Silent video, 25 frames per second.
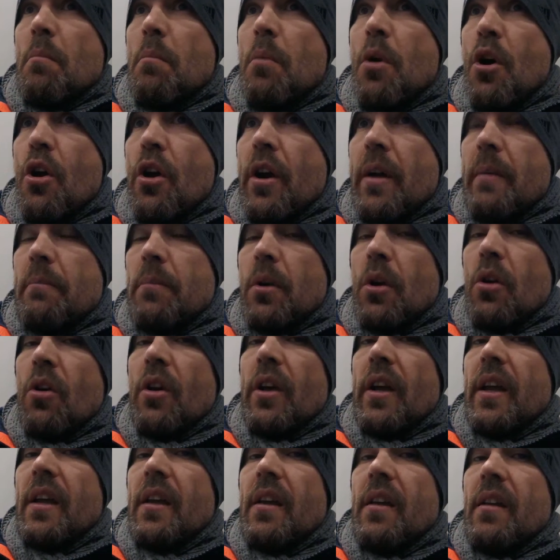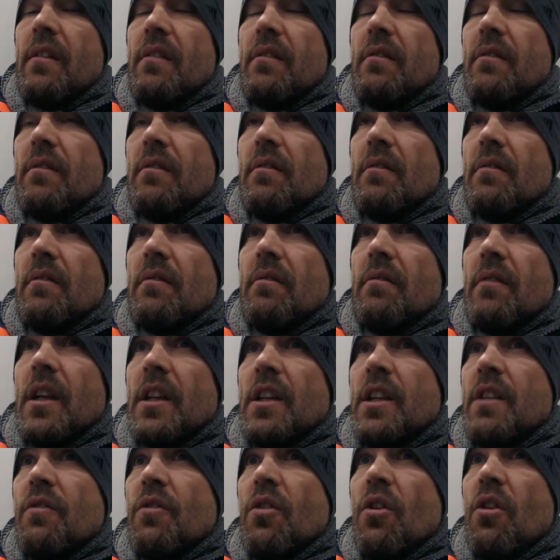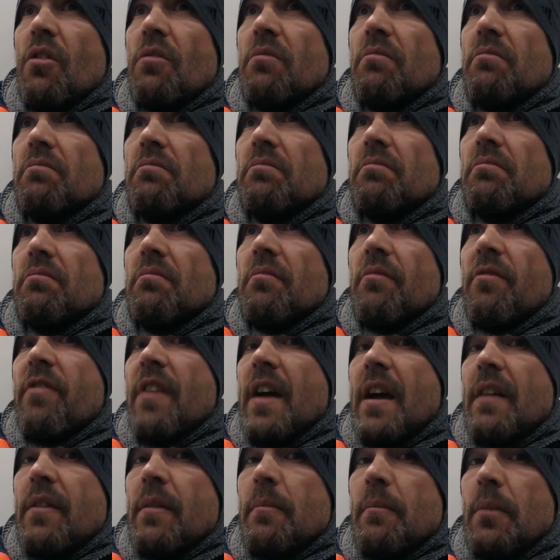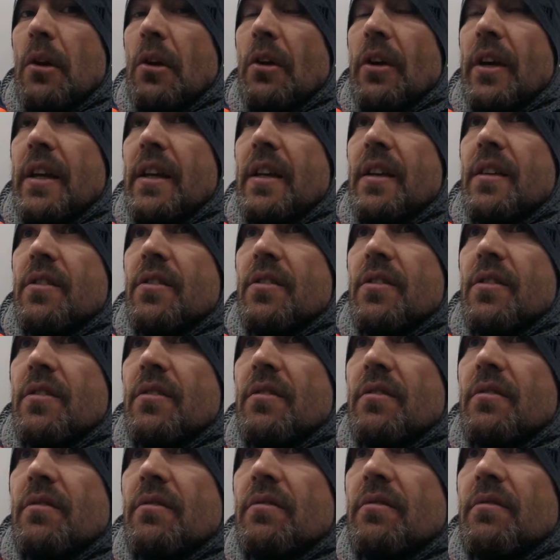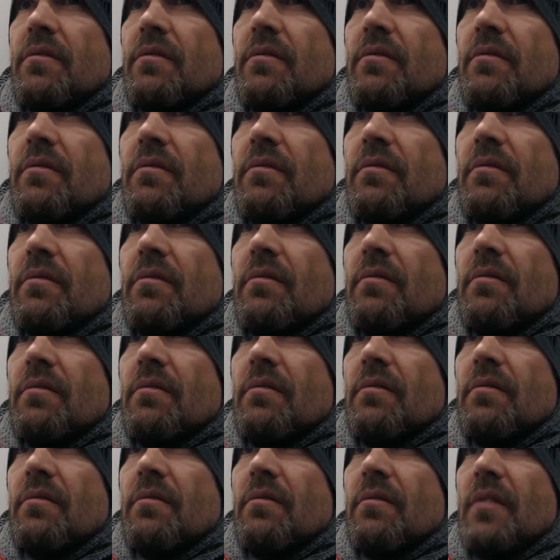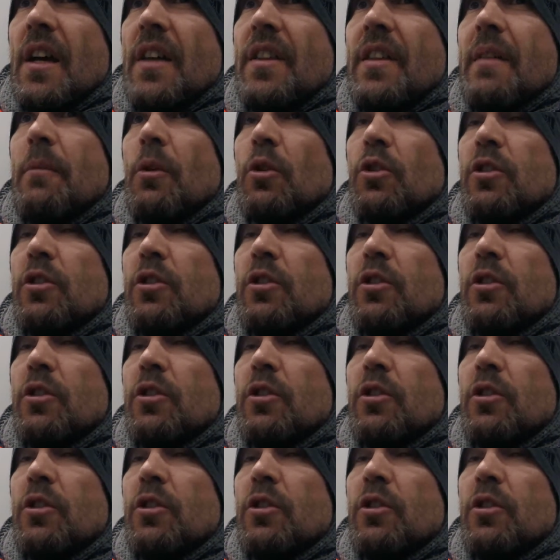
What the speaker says: per employee, and you've got 5 employees, and then